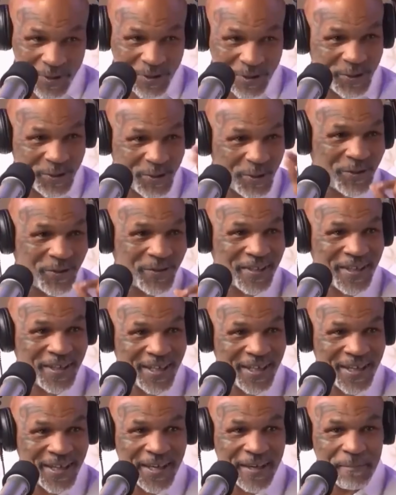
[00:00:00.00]
to lighten my
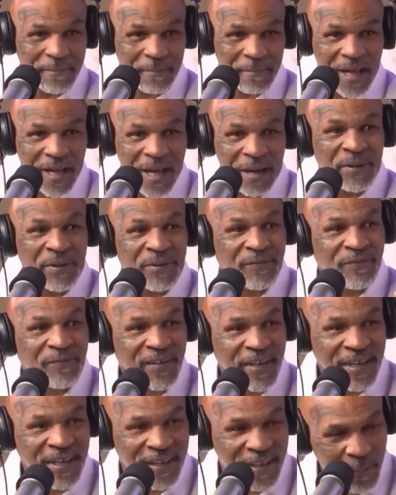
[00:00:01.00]
training for a few
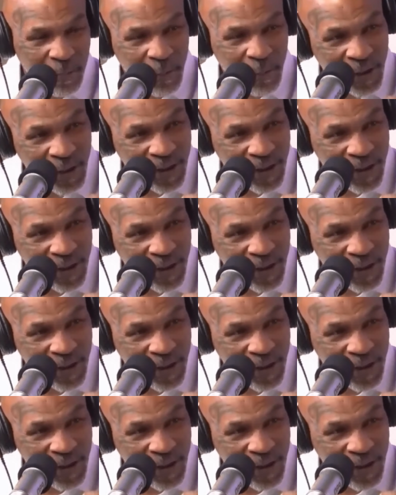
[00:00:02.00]
weeks to